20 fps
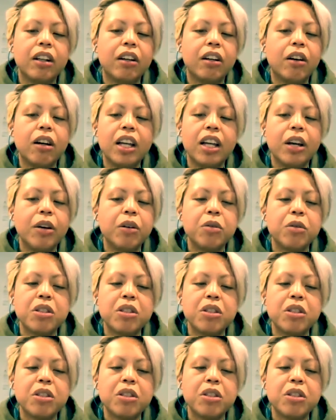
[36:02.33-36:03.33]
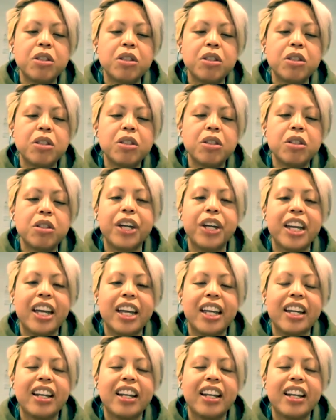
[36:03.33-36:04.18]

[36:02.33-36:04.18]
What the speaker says: it was an awesome weekend.